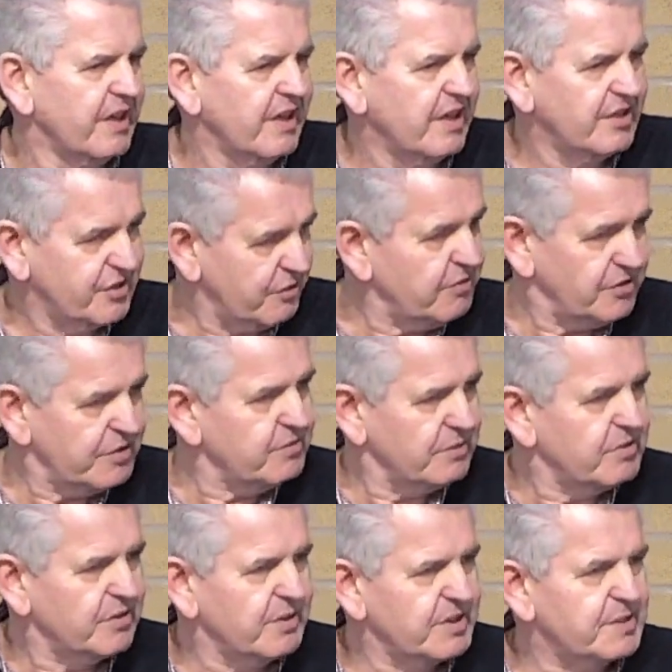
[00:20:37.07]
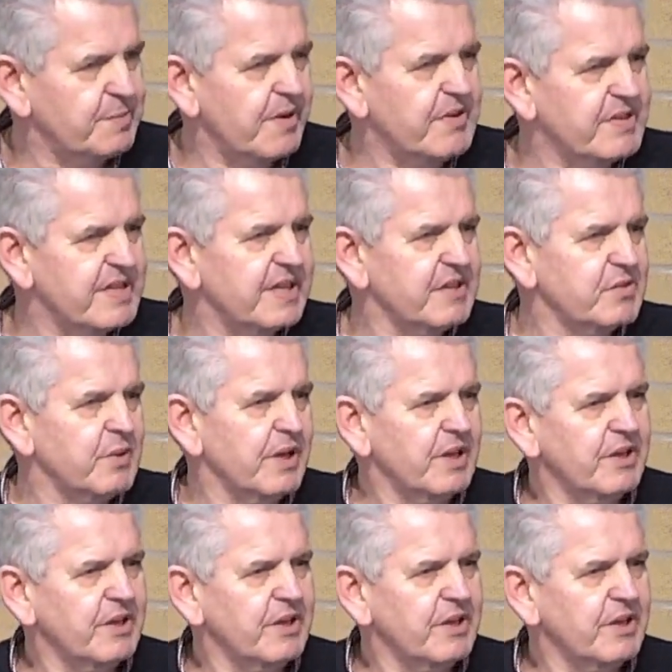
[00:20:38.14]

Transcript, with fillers: Do, you? do you, do you experience that as well?